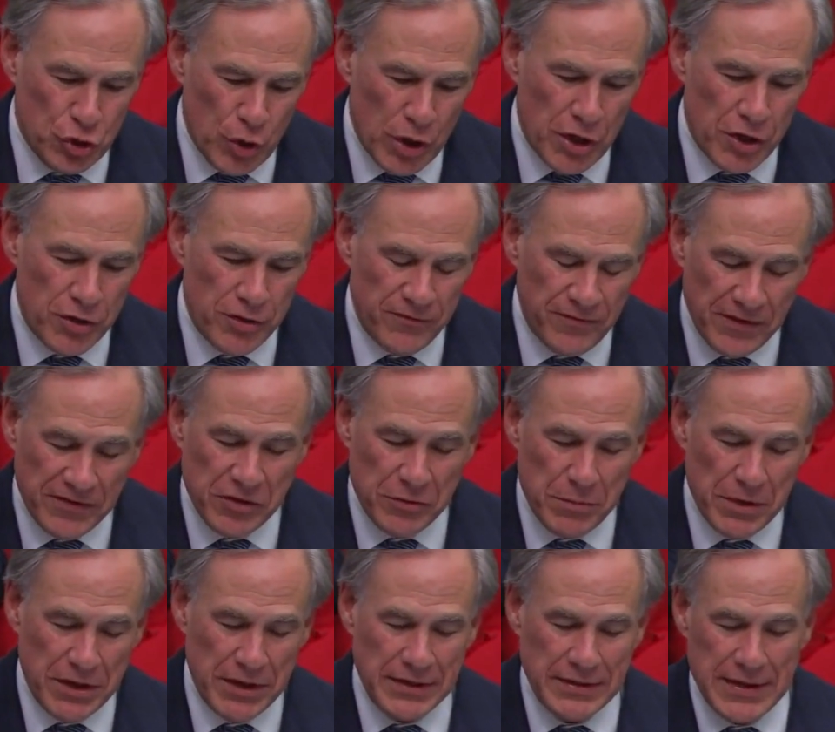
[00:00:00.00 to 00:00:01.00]

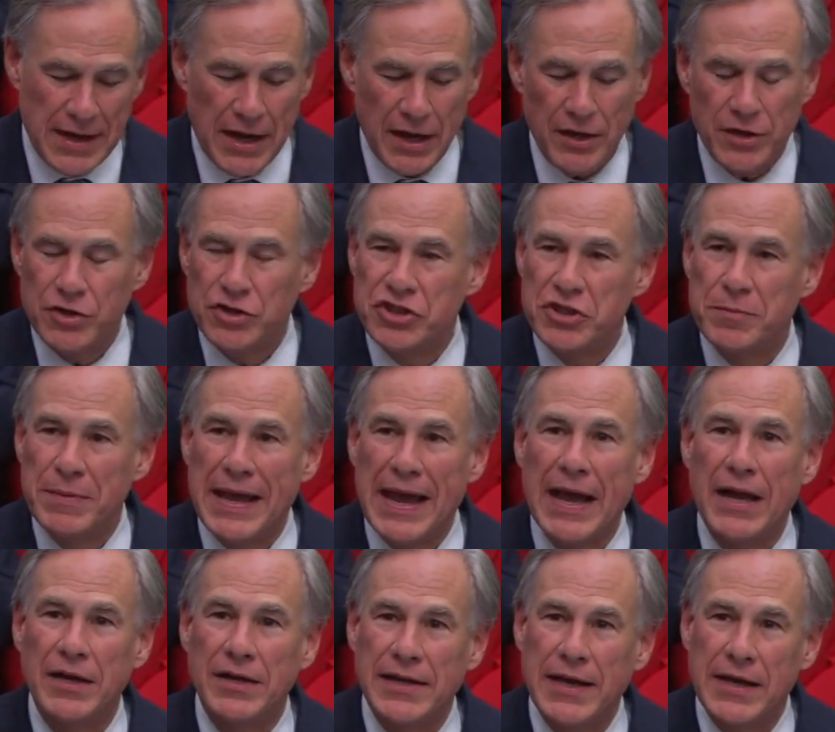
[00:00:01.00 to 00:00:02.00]
$250 million to be
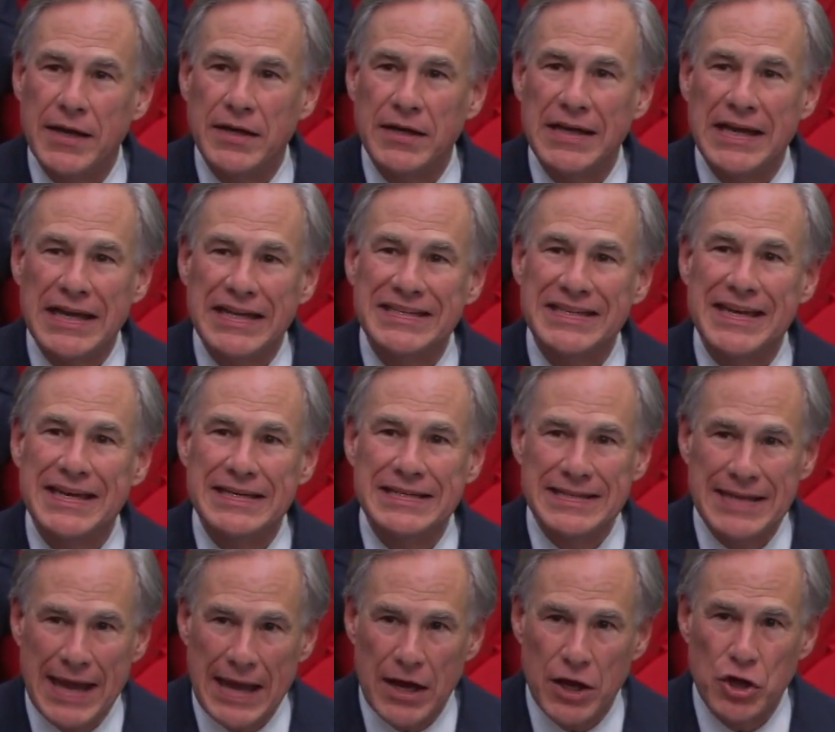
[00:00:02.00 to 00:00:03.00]
allocated as a
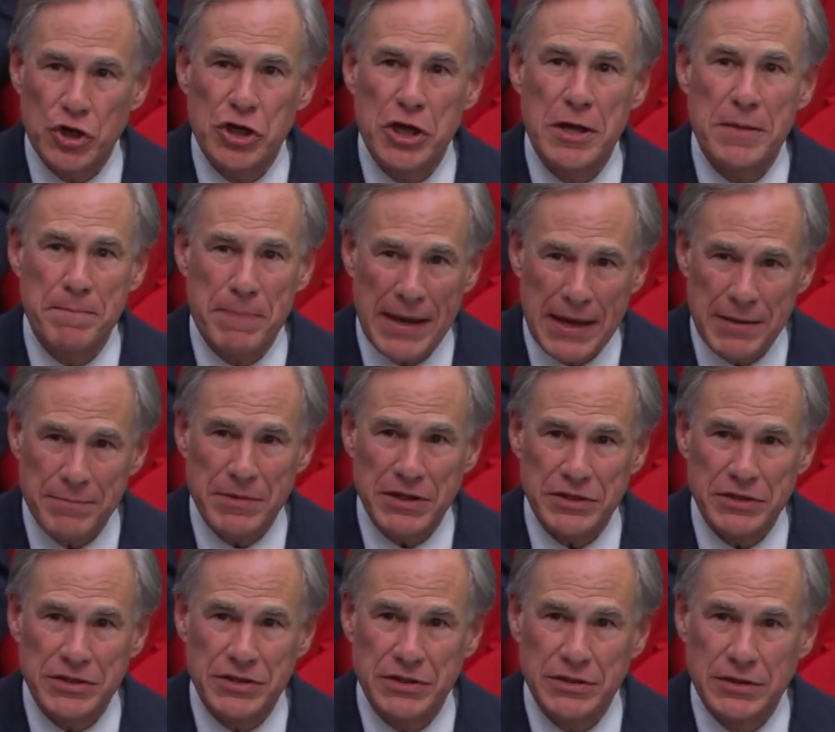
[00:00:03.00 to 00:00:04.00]
down
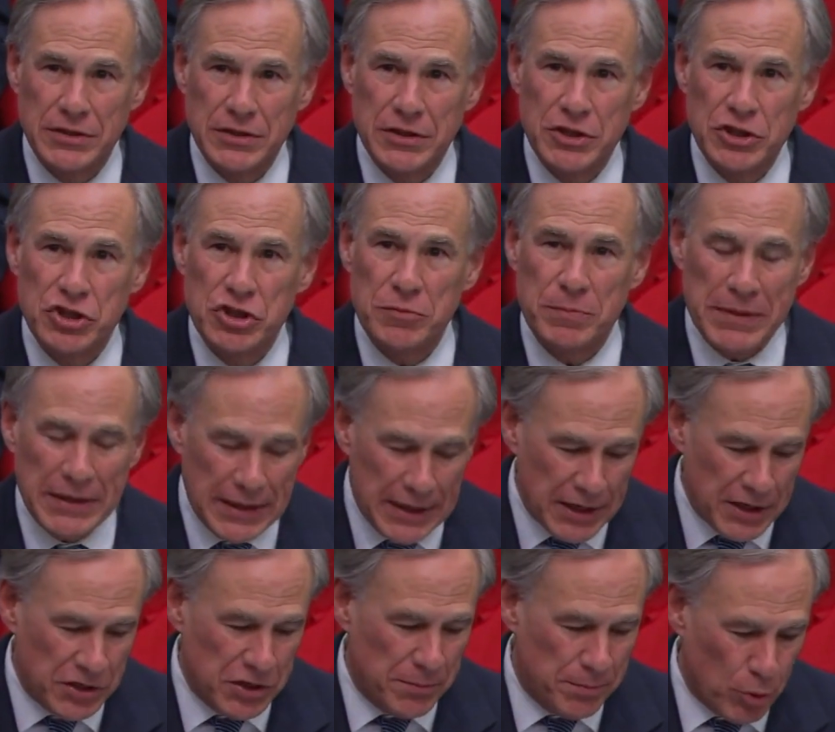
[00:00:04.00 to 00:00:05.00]
payment to
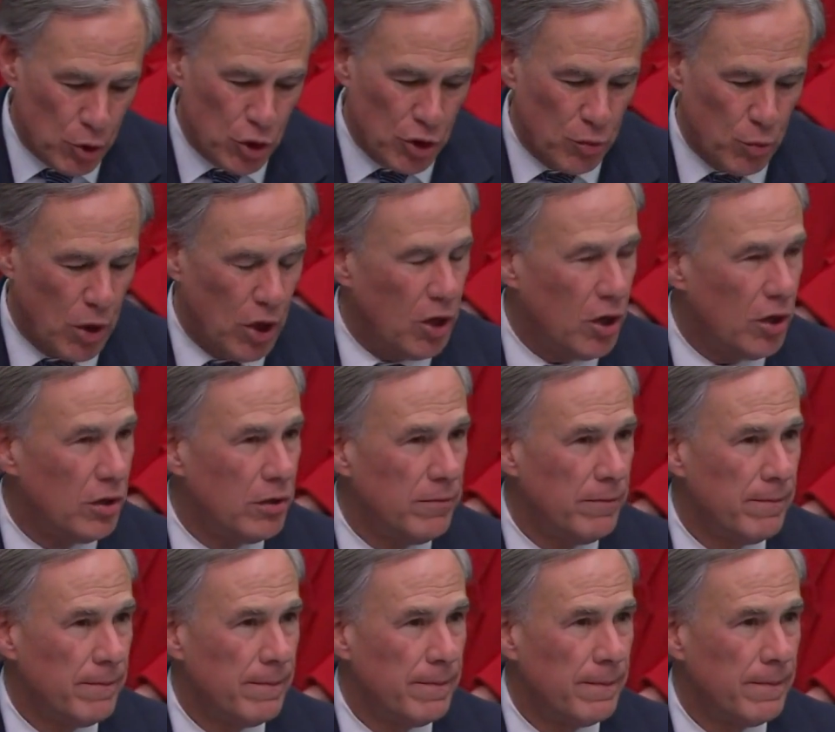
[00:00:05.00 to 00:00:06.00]
begin the border wall.
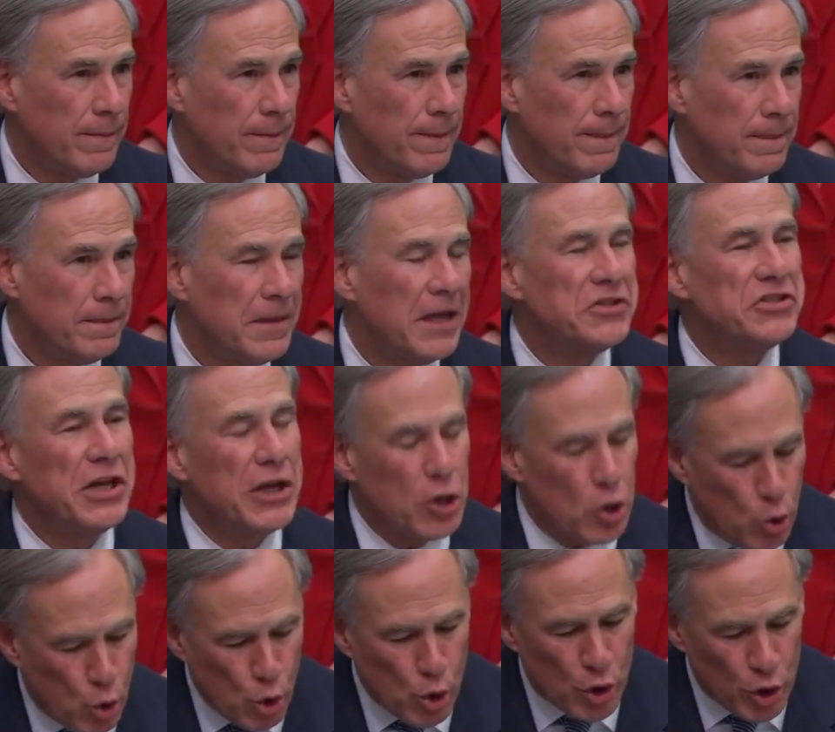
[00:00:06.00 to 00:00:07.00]
That's
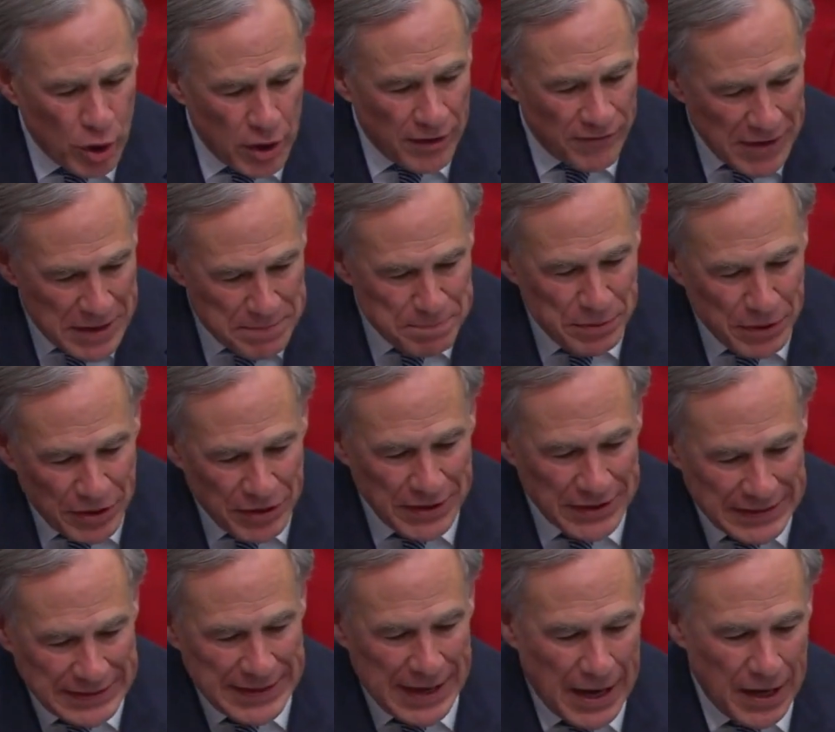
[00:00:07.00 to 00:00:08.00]
$250
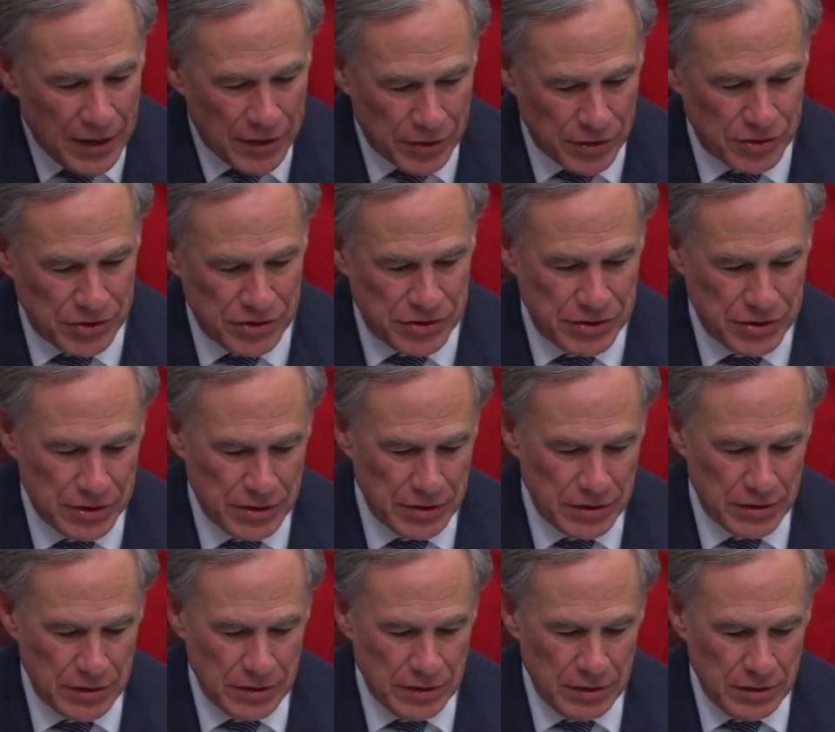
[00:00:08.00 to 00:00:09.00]
million,
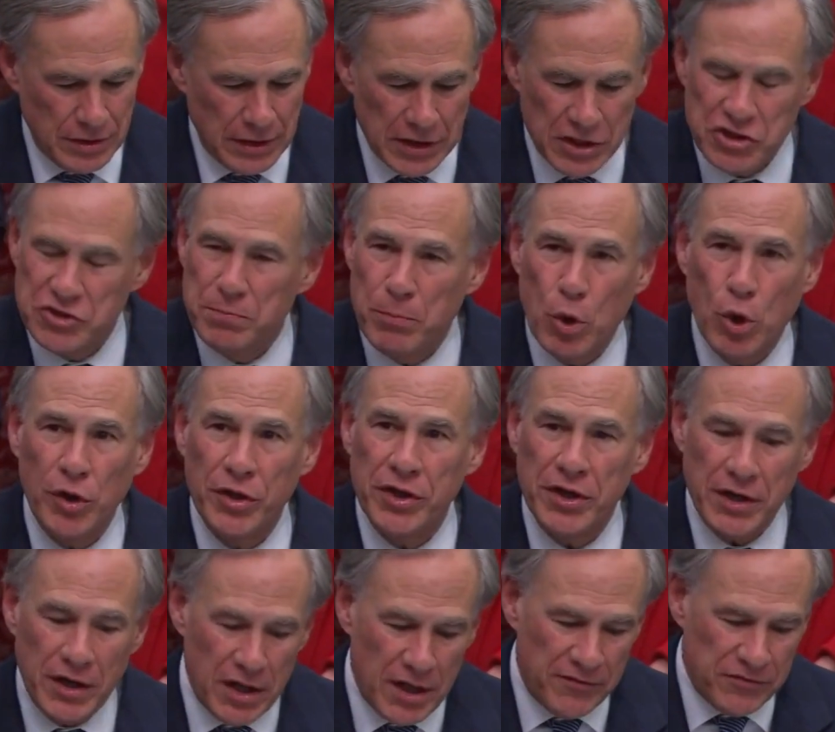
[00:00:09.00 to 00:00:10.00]
and it's more
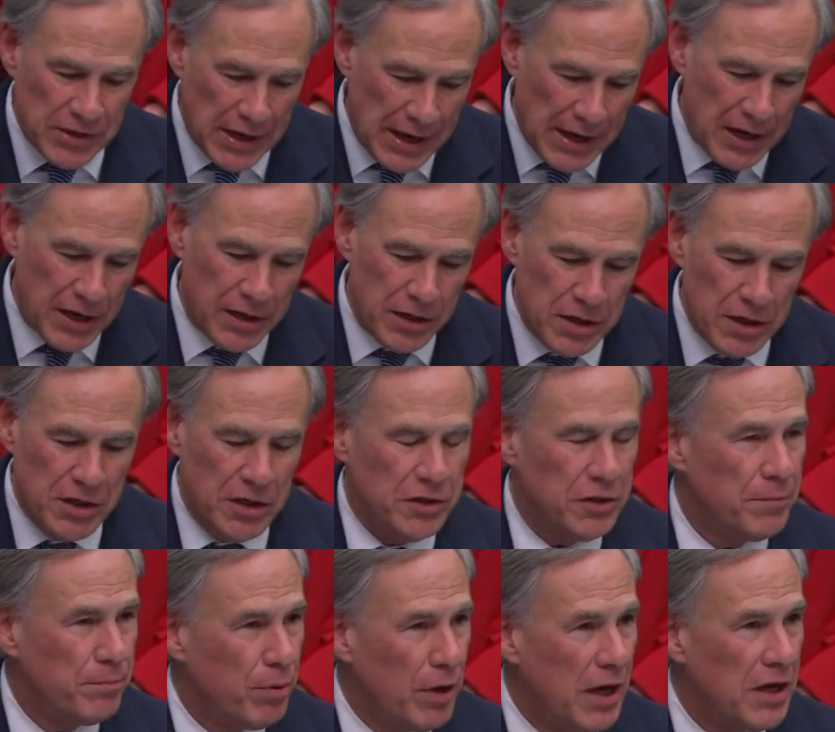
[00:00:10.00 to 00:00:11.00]
than enough to hire
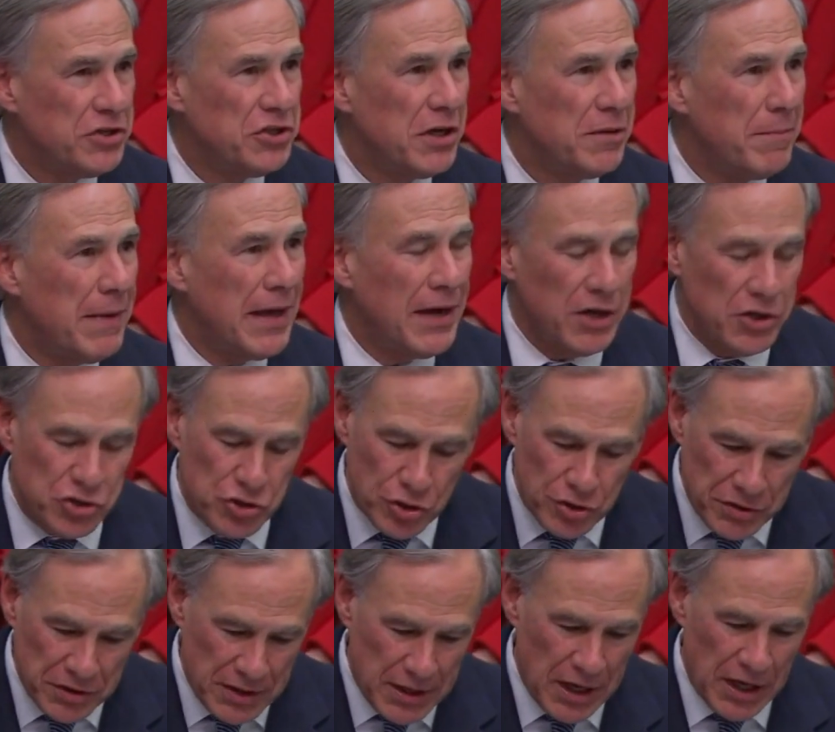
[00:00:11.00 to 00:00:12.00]
the project
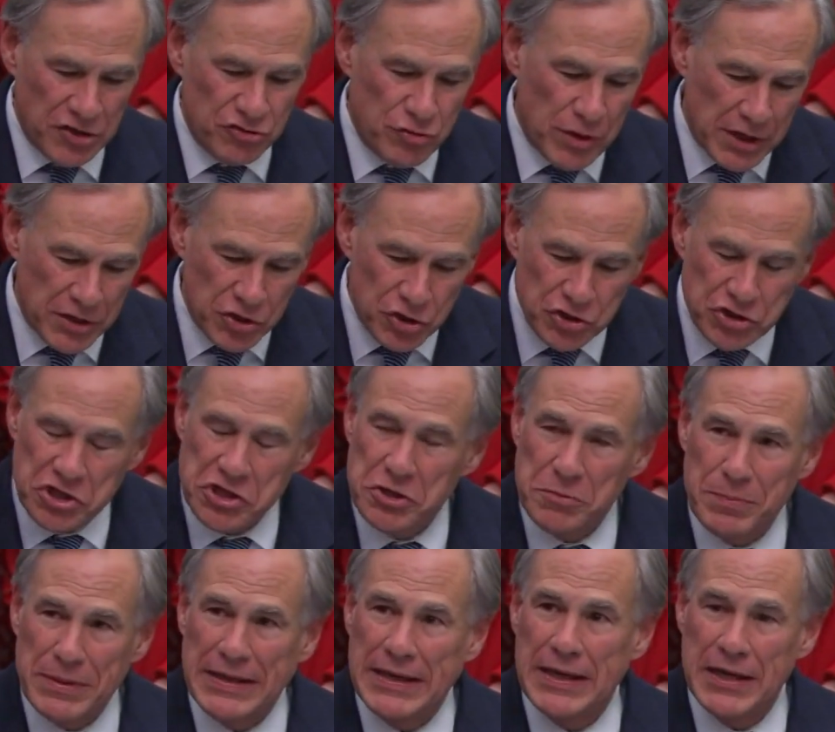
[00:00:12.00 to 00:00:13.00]
manager and the contractors
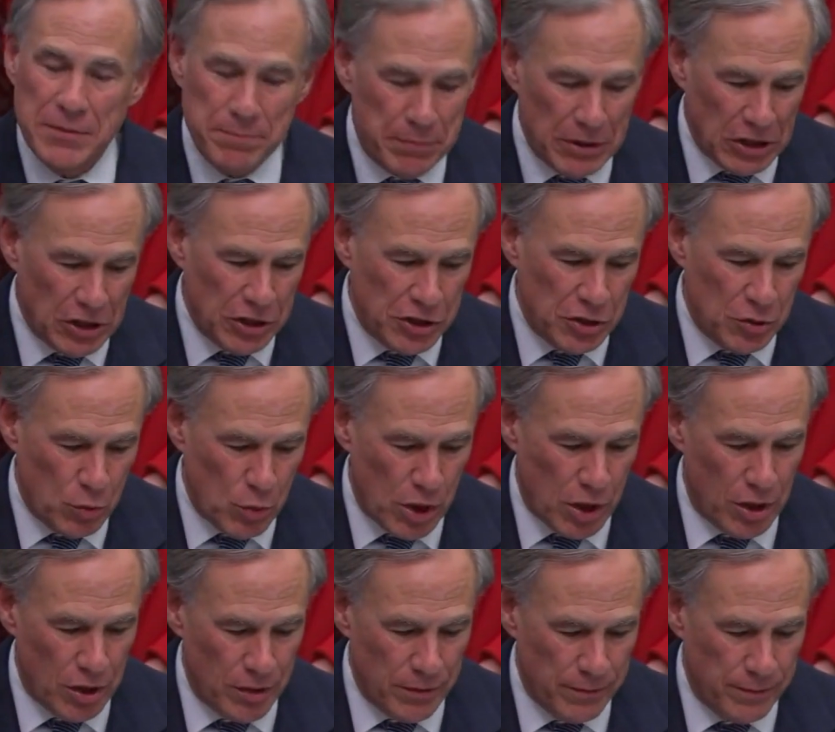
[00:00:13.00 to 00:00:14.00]
and to begin building the
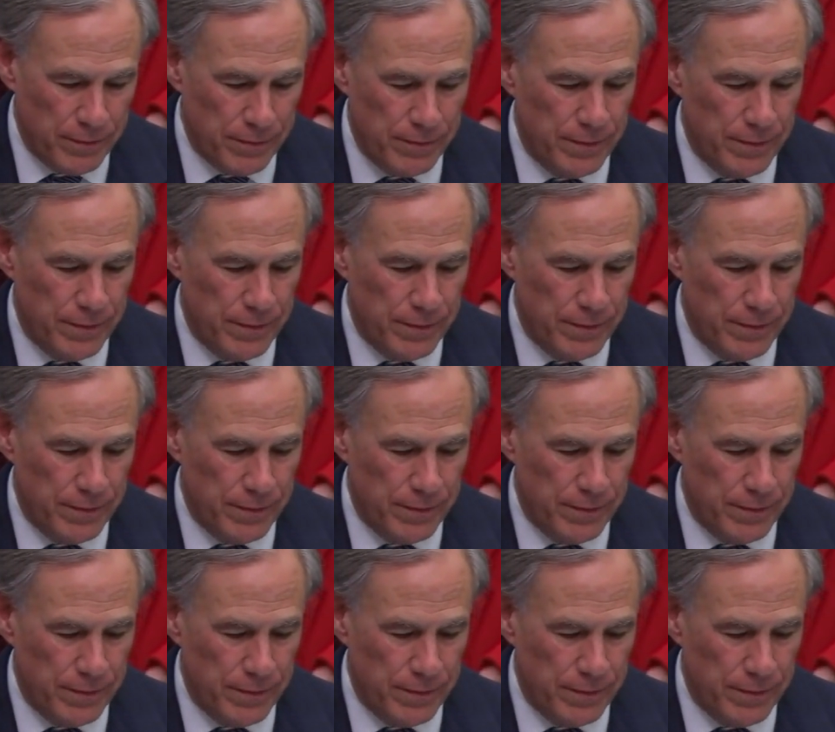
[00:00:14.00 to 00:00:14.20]
wall.